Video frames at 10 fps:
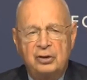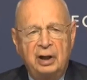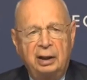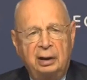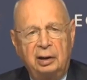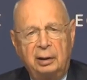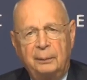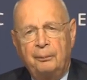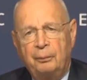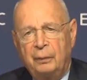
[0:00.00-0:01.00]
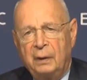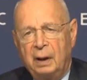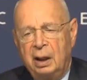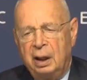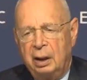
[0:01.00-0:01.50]
so they won't see
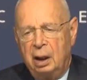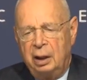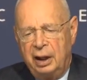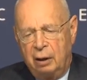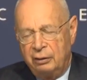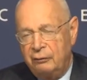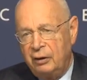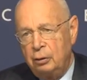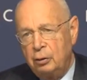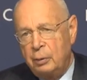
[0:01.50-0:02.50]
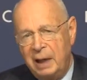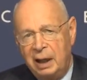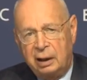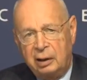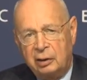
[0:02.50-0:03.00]
these people die uh,